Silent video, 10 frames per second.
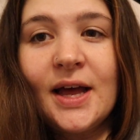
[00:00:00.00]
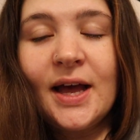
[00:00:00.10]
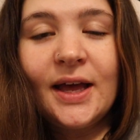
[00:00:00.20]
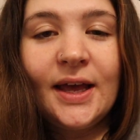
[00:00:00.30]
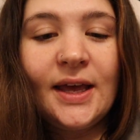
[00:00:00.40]

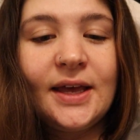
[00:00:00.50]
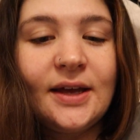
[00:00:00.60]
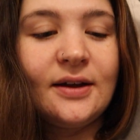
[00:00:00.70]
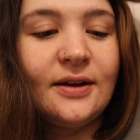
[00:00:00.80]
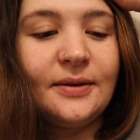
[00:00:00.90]
I
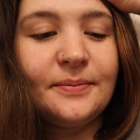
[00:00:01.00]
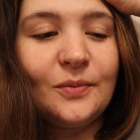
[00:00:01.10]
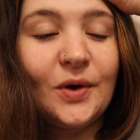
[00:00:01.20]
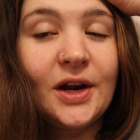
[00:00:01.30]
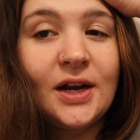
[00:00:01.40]

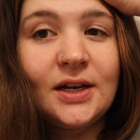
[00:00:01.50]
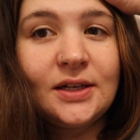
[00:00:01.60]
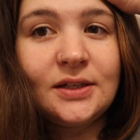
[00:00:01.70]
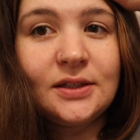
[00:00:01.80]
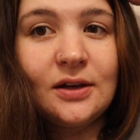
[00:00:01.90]
work
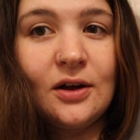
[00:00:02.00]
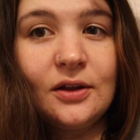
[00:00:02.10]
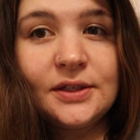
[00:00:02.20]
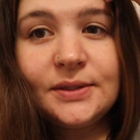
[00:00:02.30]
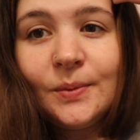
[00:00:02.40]

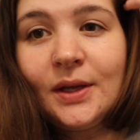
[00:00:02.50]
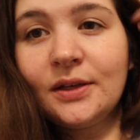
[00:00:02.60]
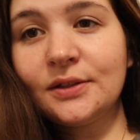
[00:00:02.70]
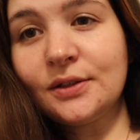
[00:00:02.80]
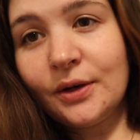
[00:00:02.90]
all this week,
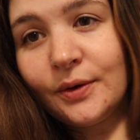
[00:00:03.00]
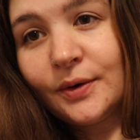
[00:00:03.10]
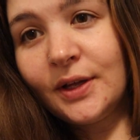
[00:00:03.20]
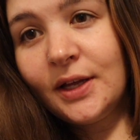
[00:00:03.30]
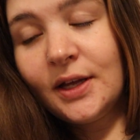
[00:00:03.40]

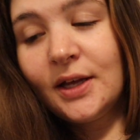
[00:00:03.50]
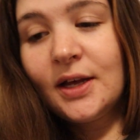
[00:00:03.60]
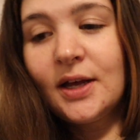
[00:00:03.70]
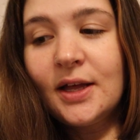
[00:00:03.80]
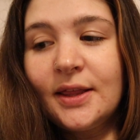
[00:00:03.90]
so
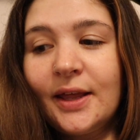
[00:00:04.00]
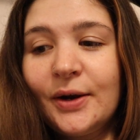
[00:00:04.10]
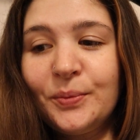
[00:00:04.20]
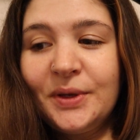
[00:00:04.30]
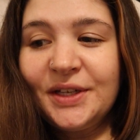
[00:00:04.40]

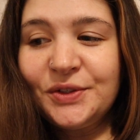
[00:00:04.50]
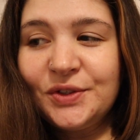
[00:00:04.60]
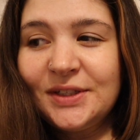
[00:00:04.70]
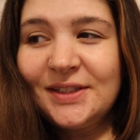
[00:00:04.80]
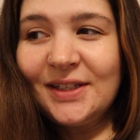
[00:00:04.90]
that'll be
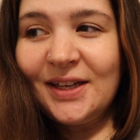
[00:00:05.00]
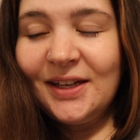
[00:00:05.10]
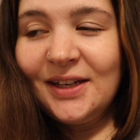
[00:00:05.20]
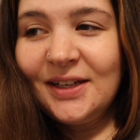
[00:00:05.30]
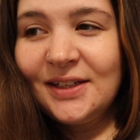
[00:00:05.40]

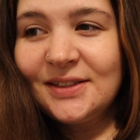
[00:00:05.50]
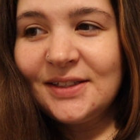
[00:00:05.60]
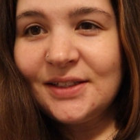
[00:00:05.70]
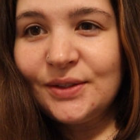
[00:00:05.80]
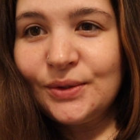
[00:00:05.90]
interesting
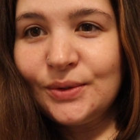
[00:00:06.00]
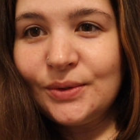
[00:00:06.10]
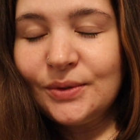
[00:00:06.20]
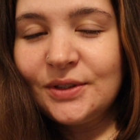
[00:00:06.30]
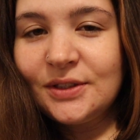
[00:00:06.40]

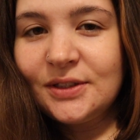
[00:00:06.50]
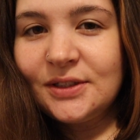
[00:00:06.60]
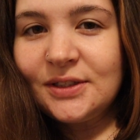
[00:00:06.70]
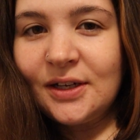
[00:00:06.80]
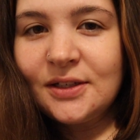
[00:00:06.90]
to
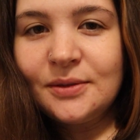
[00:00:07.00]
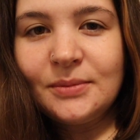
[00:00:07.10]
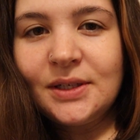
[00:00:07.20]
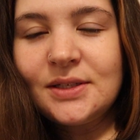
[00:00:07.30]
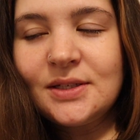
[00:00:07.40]

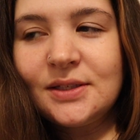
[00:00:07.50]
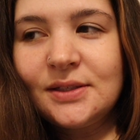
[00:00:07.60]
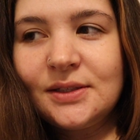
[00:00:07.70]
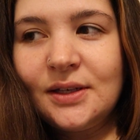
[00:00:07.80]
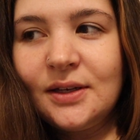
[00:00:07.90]
document and
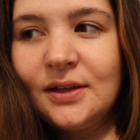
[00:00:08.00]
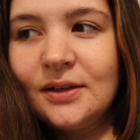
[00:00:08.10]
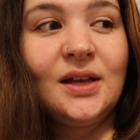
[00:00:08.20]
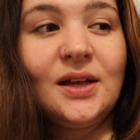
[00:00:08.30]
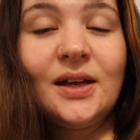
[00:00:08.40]
see.
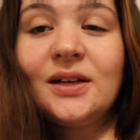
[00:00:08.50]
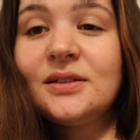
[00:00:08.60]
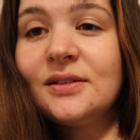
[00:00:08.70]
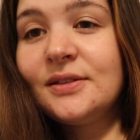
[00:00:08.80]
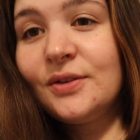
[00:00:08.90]
I
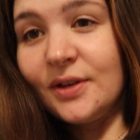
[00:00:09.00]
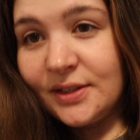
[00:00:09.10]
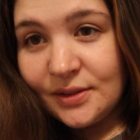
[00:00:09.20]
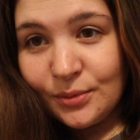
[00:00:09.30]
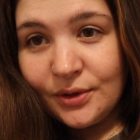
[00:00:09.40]
guess I'll see you
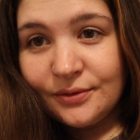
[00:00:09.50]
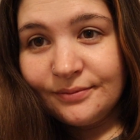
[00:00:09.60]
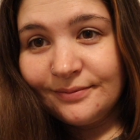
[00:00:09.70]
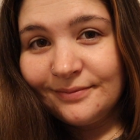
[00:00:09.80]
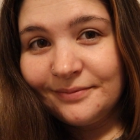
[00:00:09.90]
guys tomorrow.
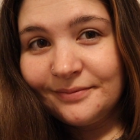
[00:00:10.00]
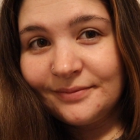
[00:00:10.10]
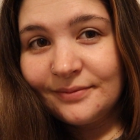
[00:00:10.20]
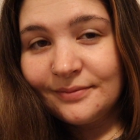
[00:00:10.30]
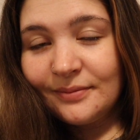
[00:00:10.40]

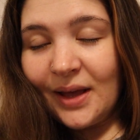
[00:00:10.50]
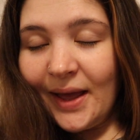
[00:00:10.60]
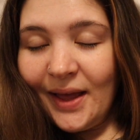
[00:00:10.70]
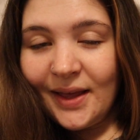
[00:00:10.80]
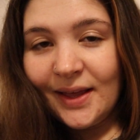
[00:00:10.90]

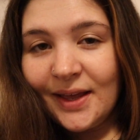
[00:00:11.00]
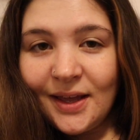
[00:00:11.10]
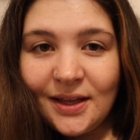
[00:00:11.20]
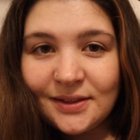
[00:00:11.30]
Bye.